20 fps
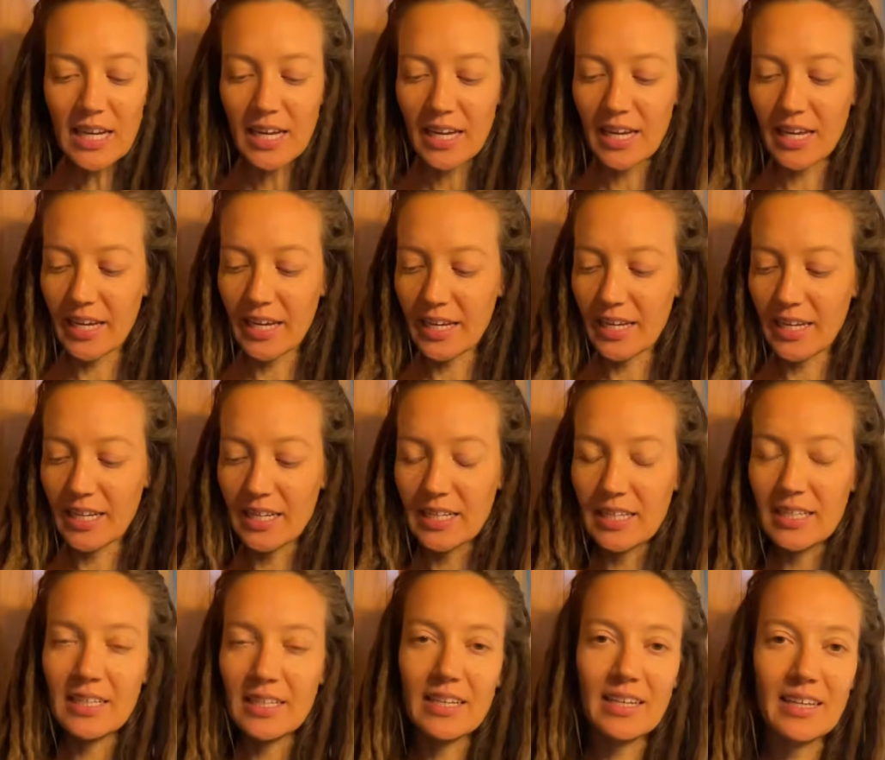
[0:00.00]

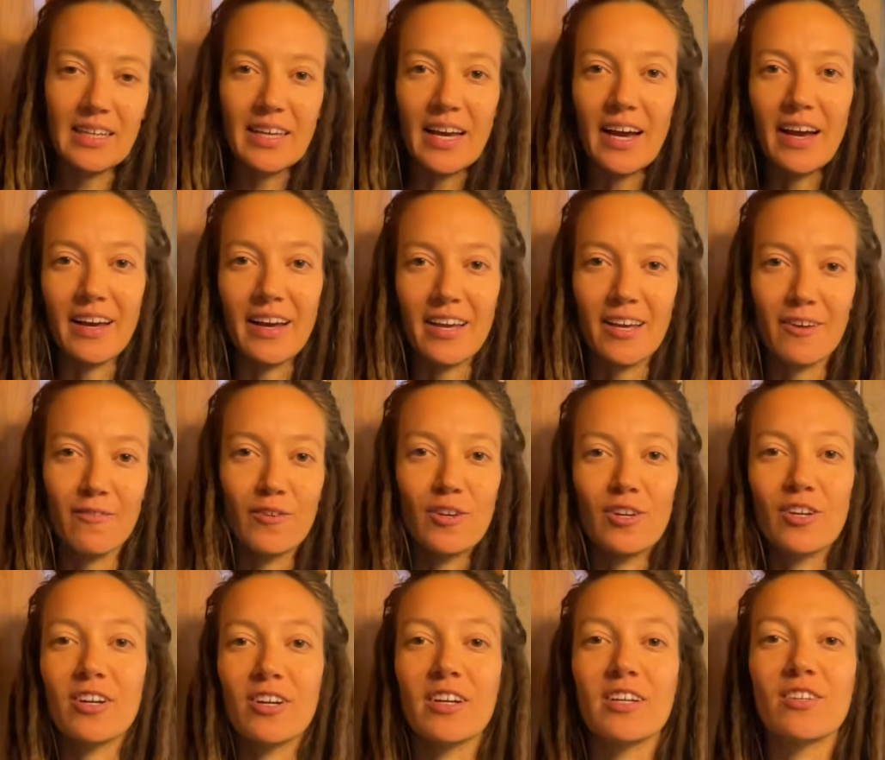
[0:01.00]
And yeah, if
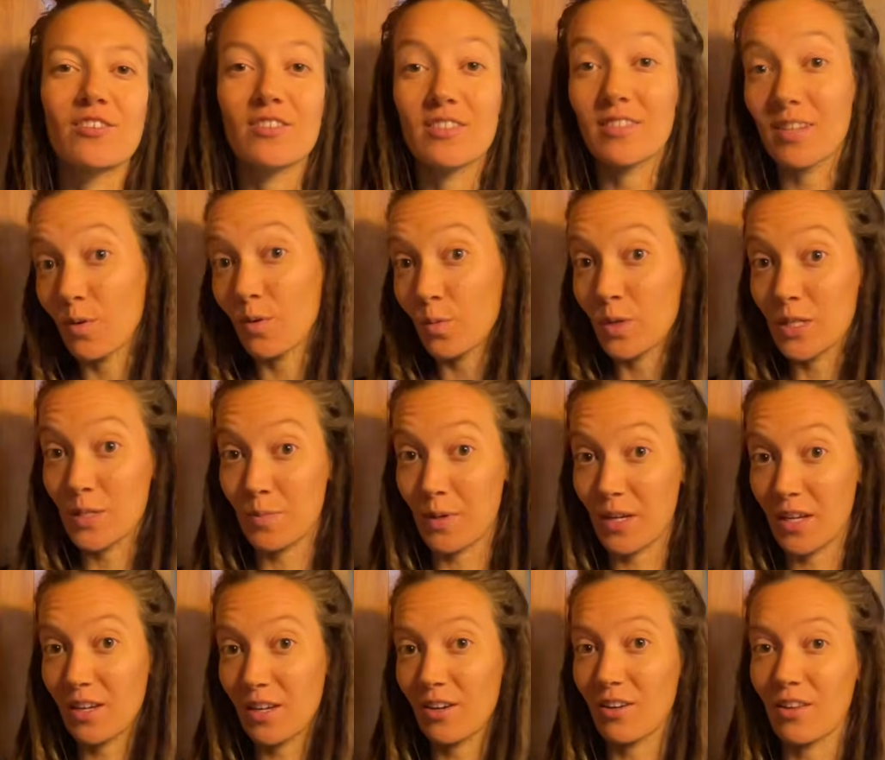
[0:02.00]
you're interested in
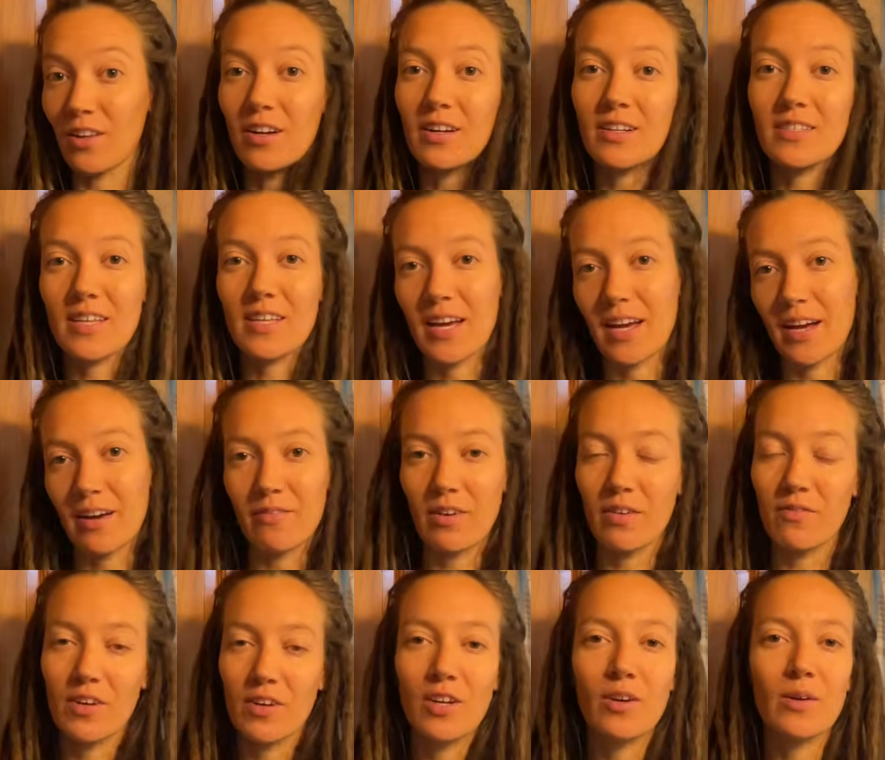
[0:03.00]
wisping your locks, I have a
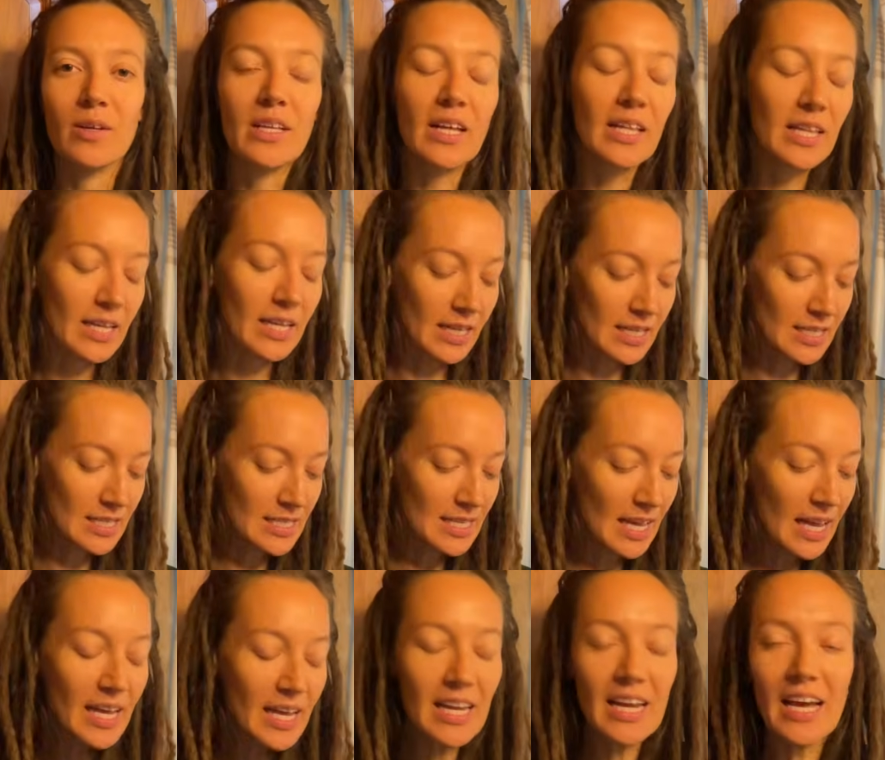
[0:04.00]
video on that, like I
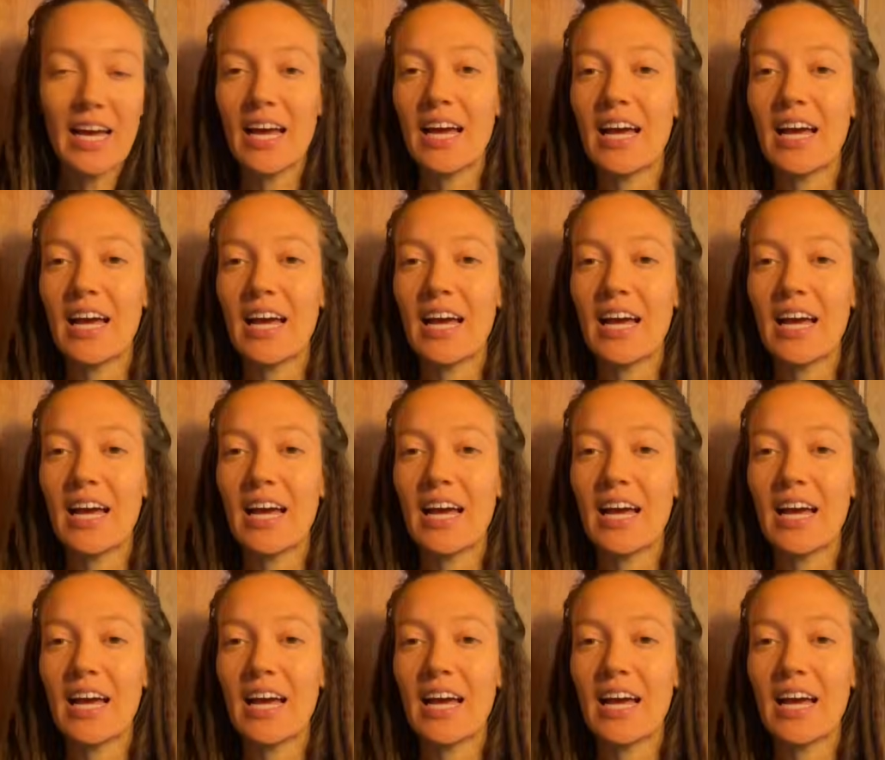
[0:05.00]
said.